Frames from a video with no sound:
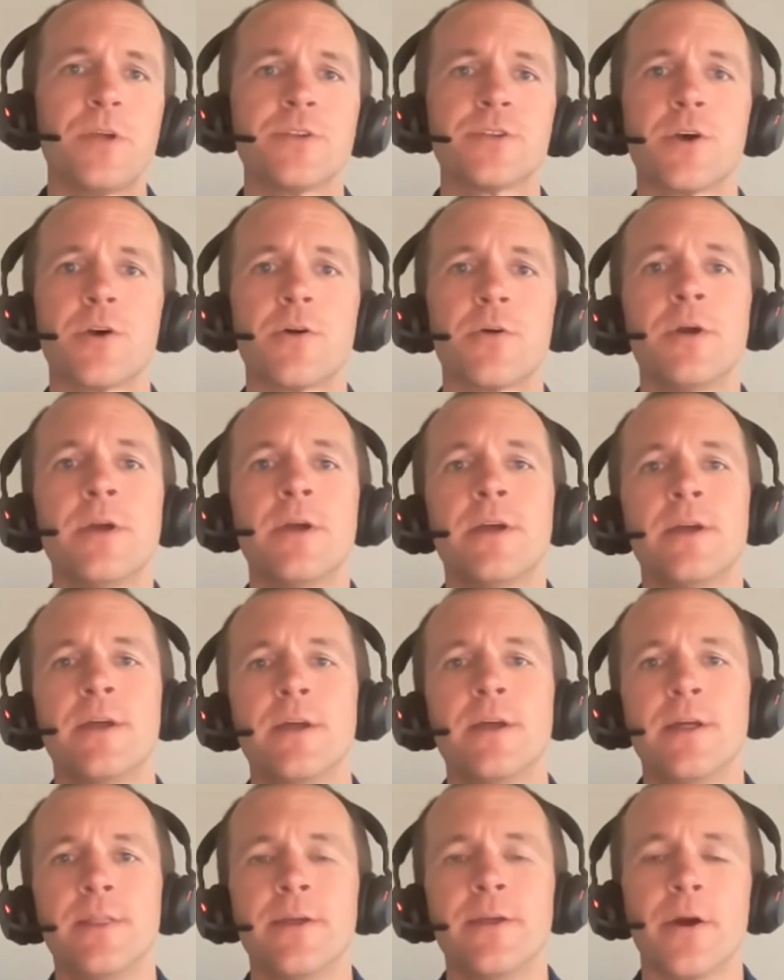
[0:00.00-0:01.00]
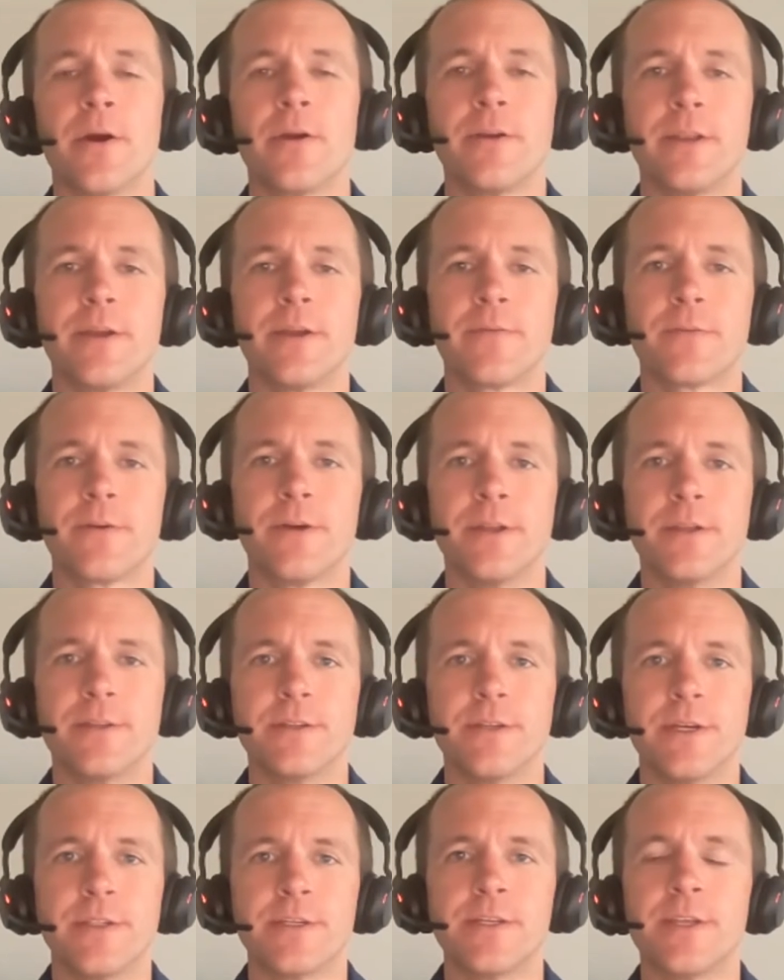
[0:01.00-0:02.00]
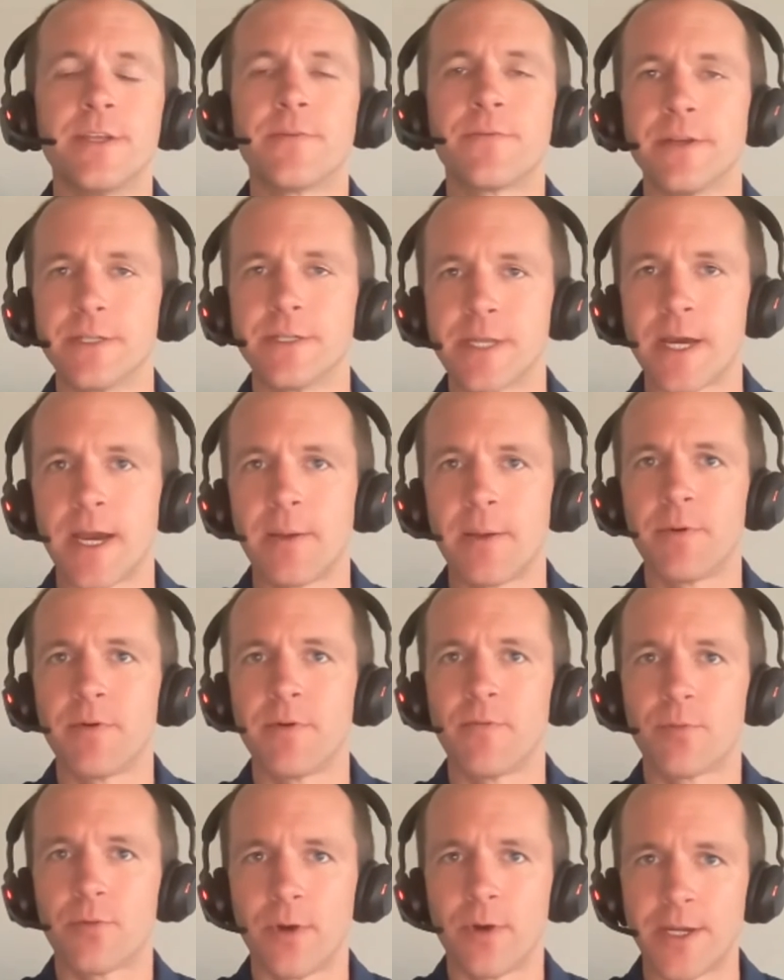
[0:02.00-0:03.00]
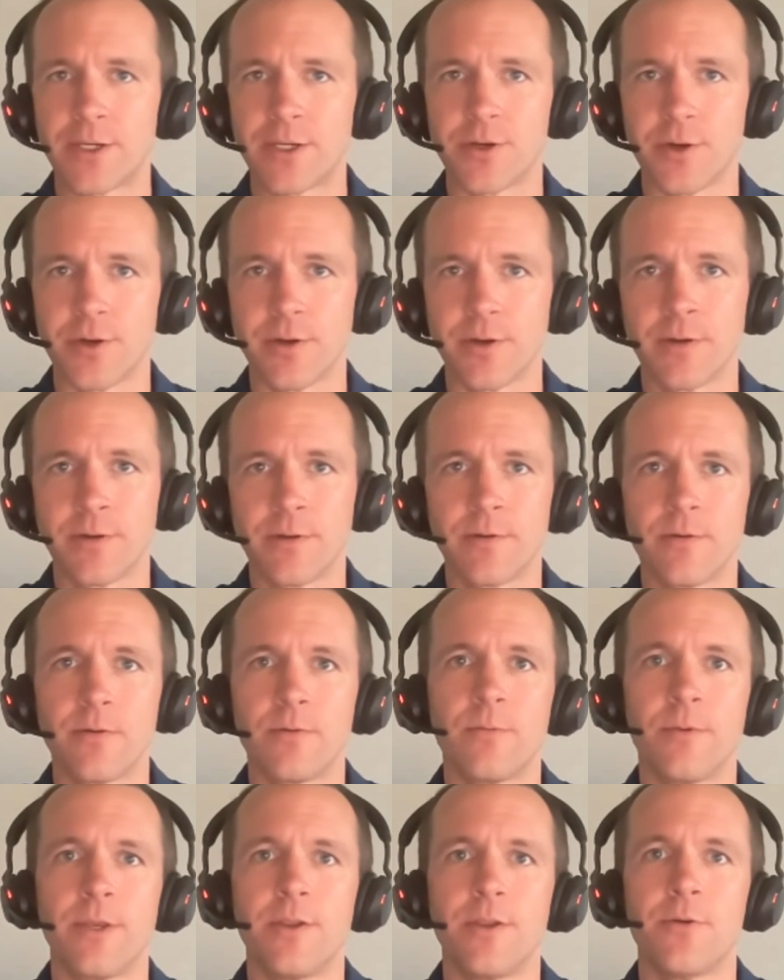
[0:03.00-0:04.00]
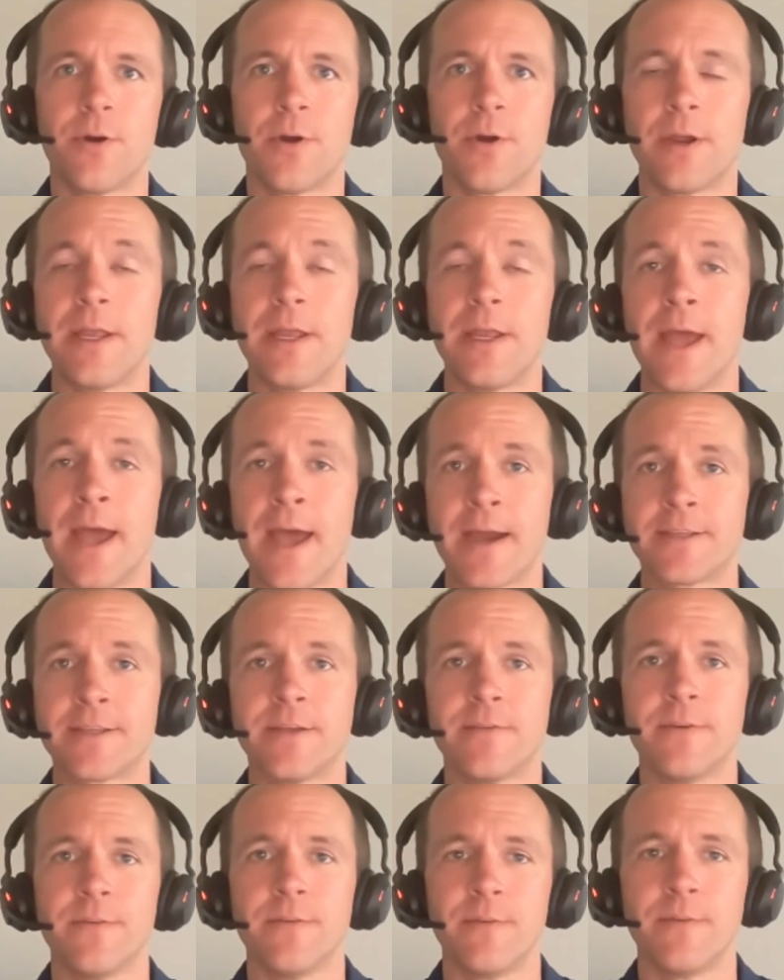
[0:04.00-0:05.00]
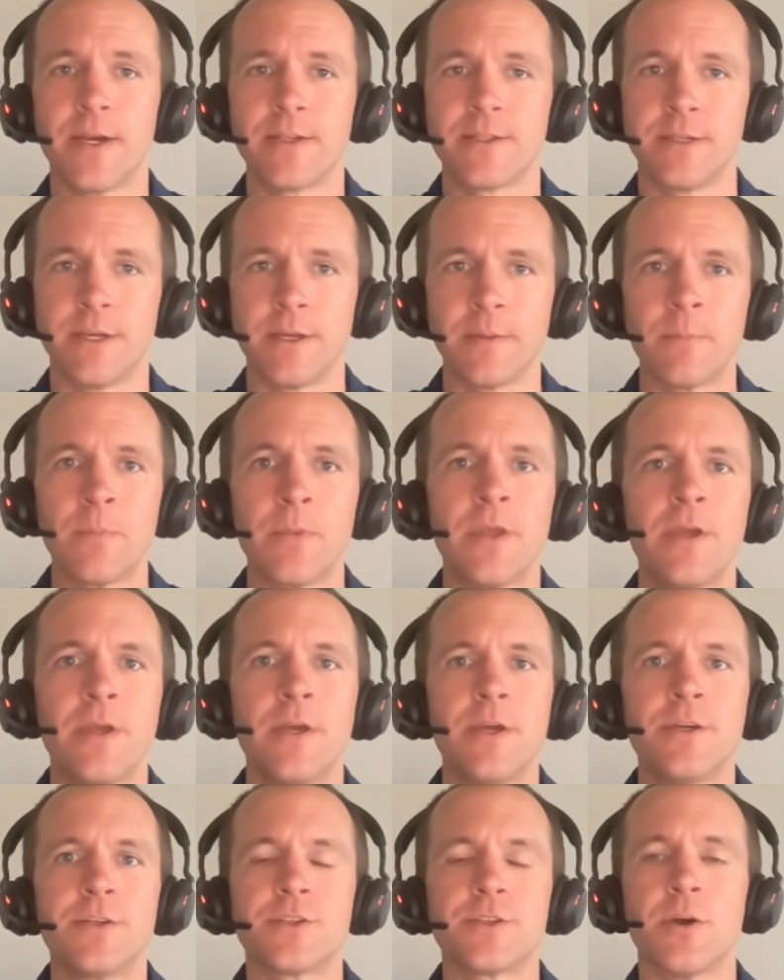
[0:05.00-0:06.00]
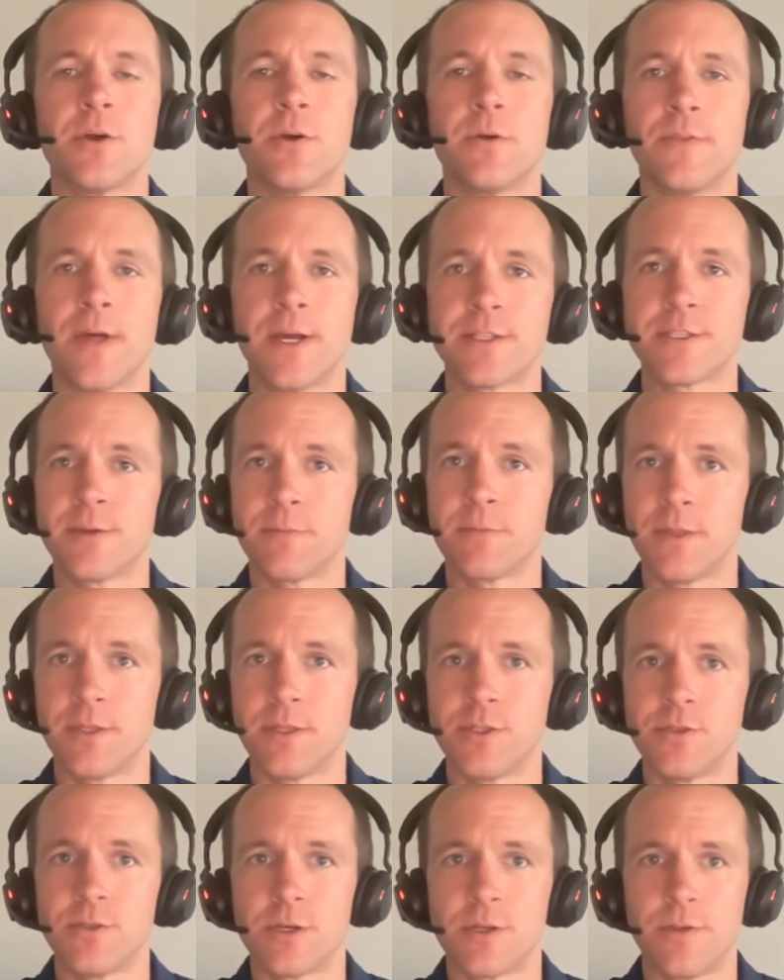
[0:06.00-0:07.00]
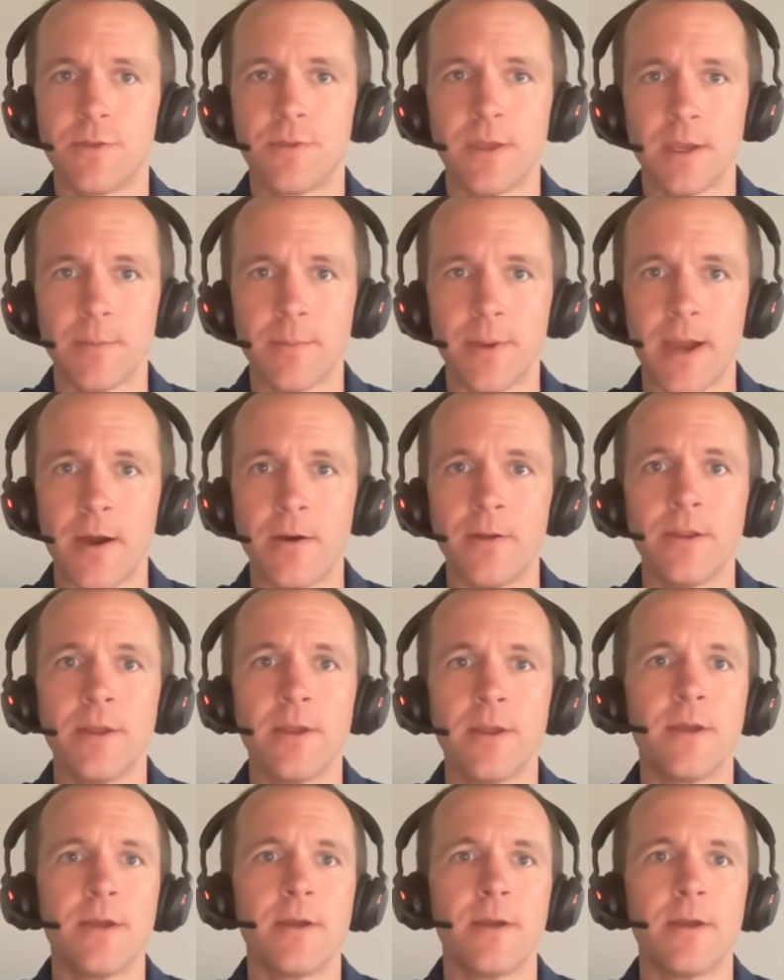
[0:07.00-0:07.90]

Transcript: So there are different, it's a different type of pressure when you are in active investing. So that's something that you should think about.